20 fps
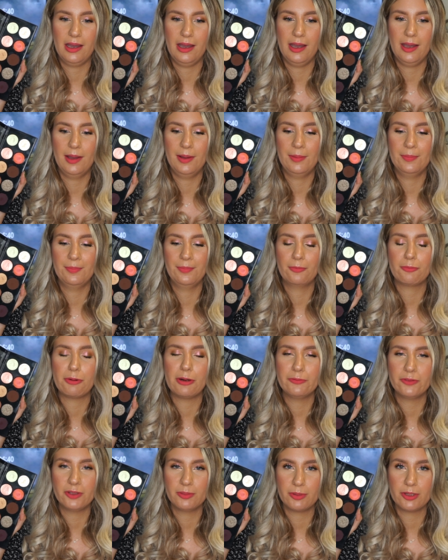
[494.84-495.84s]
um,
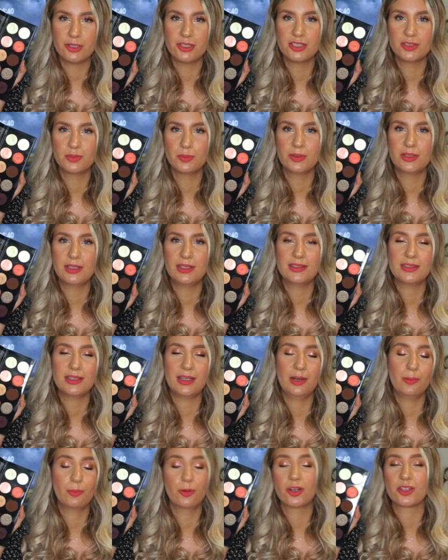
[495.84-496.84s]
Rephr brushes with this
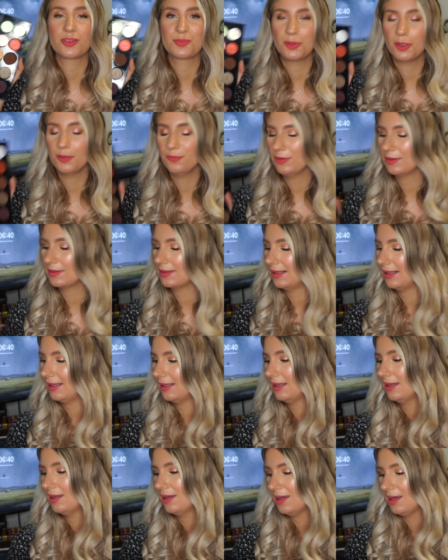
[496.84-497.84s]
and it works
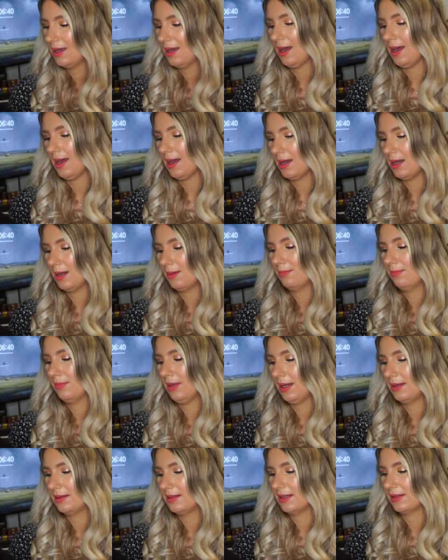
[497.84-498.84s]
perfectly. Um,
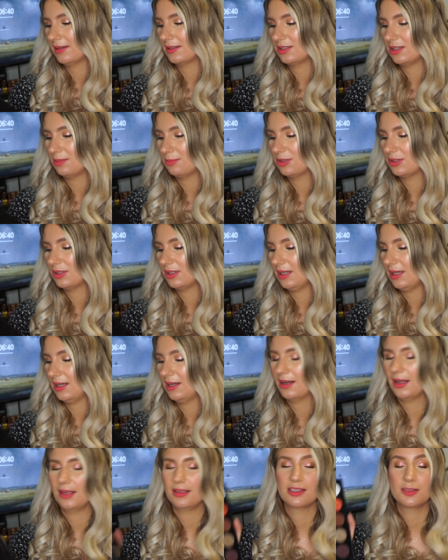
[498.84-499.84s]
and yeah, the shimmers in
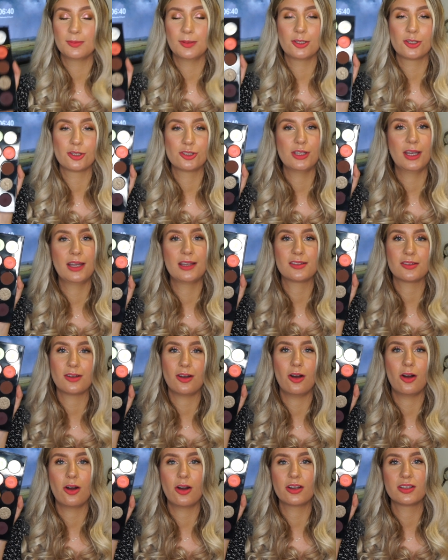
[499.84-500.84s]
here, like the special shades,
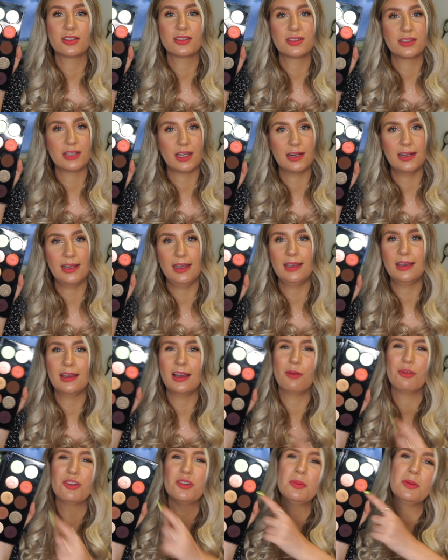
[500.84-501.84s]
are stunning.
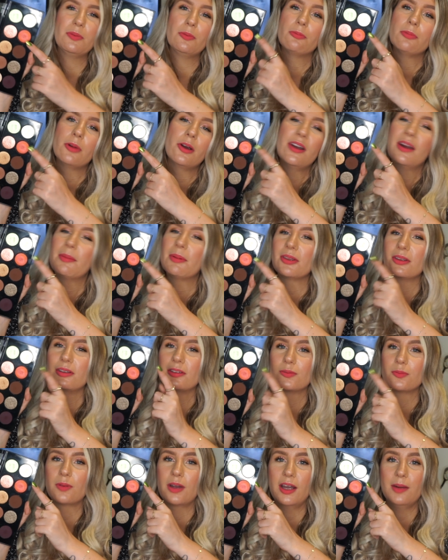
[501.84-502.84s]
I was a bit worried about
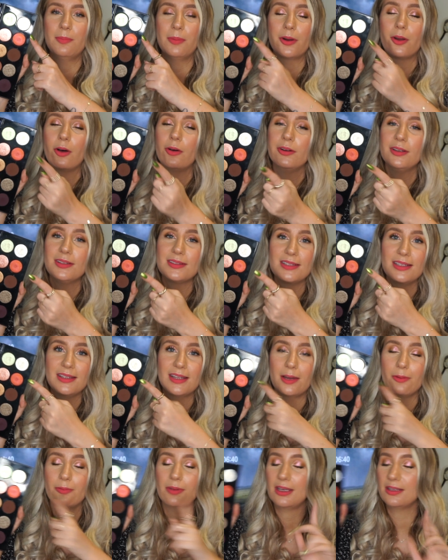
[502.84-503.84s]
this red, but honestly,
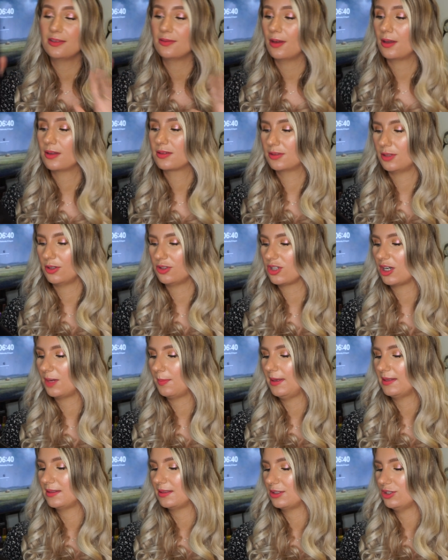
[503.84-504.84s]
that is such an
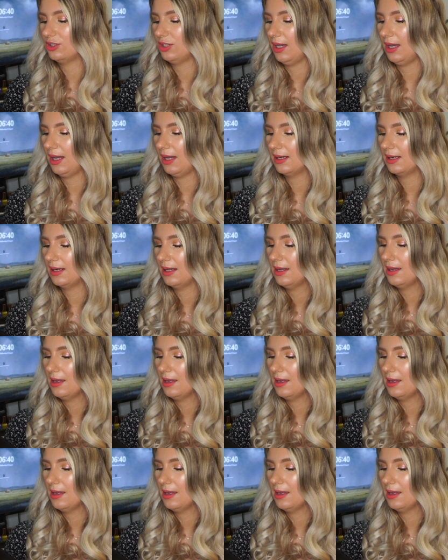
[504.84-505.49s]
amazing shade.